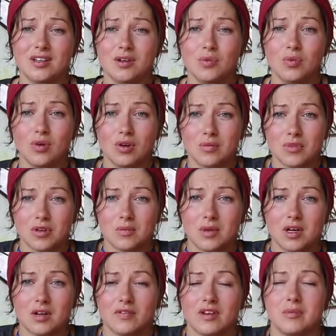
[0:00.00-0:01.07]
the warmth coming
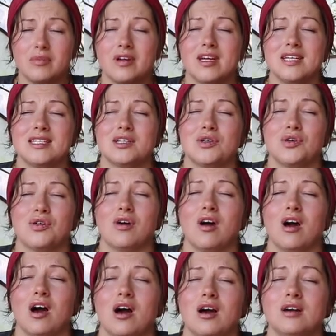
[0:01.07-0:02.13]
off it. Bring it to your
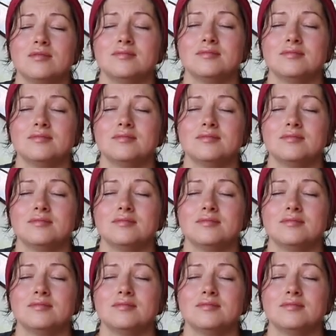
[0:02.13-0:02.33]
heart.